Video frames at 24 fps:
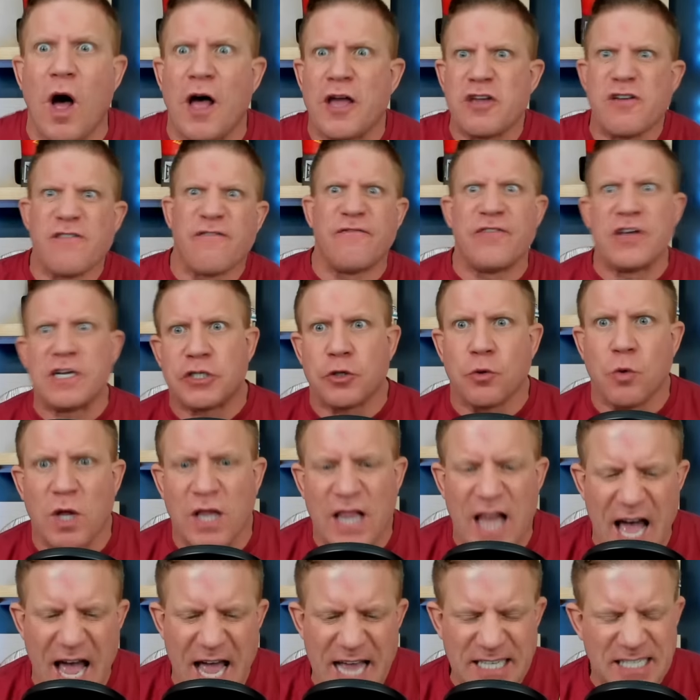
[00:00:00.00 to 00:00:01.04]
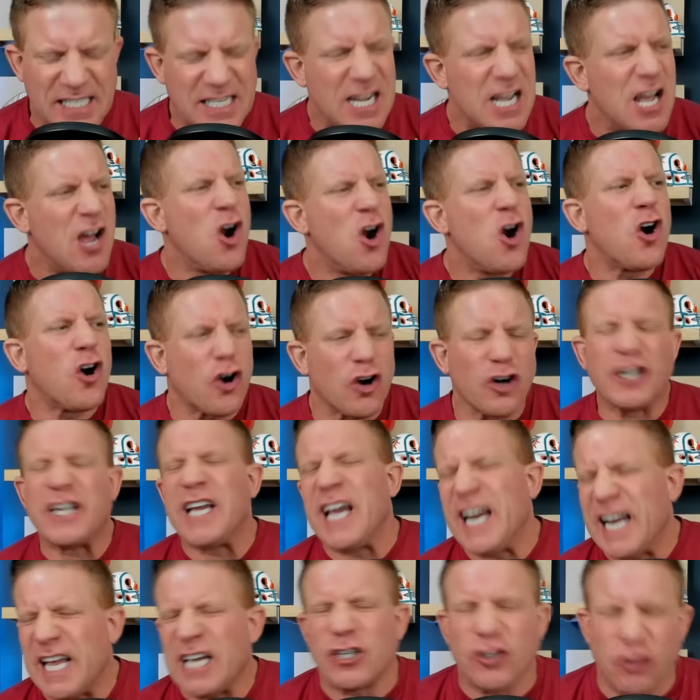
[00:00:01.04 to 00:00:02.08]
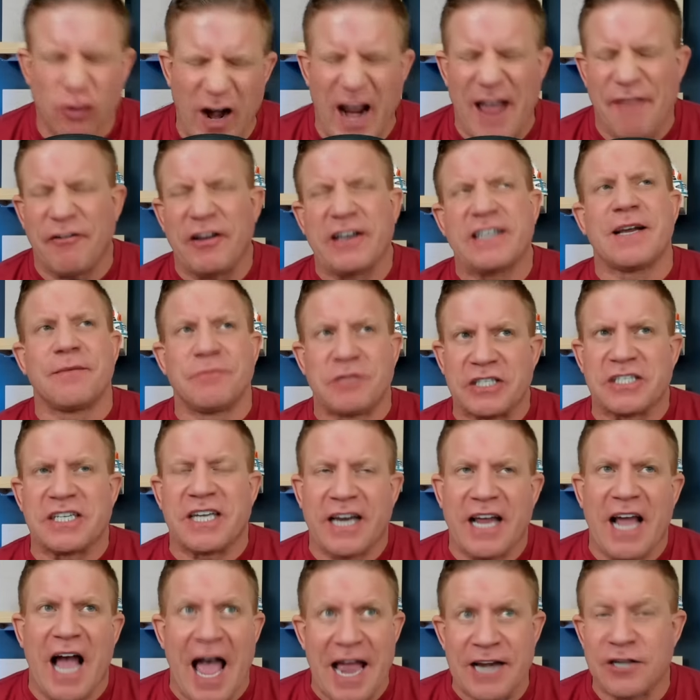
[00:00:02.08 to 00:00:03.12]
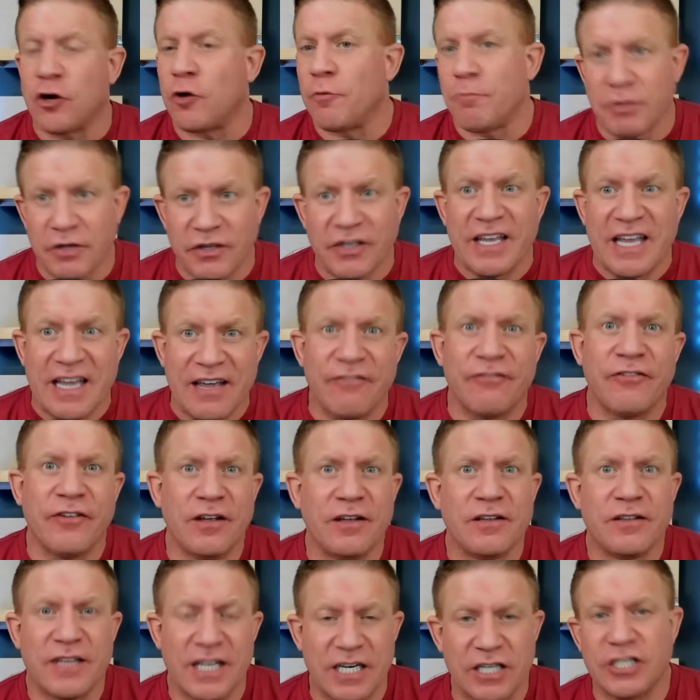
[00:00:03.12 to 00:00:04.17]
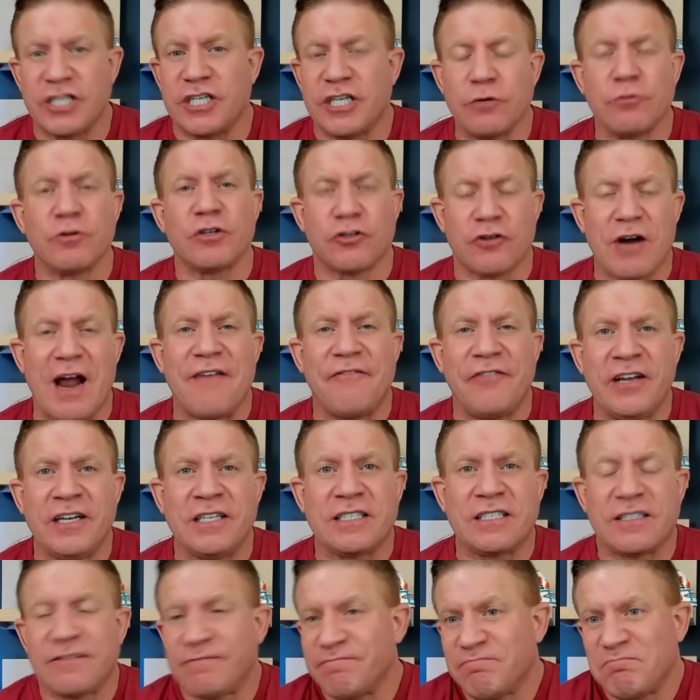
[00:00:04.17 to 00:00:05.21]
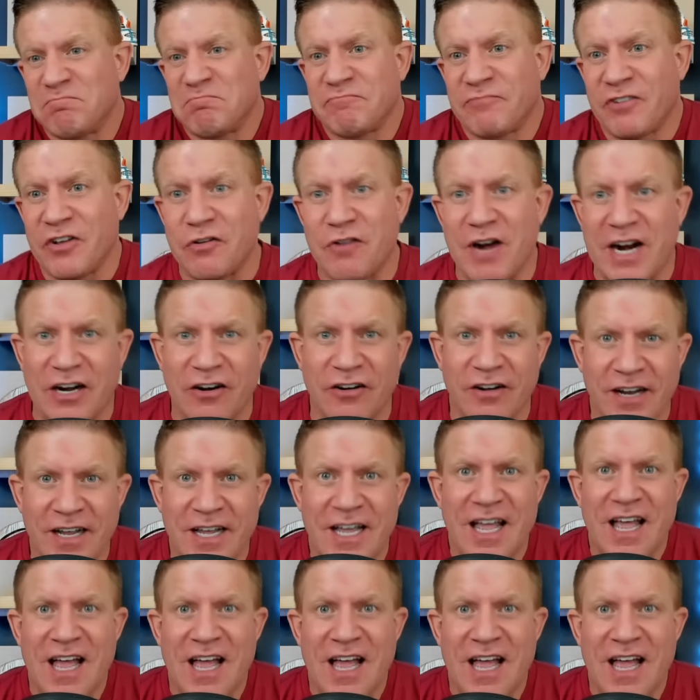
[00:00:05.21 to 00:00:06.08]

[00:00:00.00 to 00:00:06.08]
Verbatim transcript: you visualize her getting trafficked. I'm just kidding. I don't believe that she was trafficked, for the record.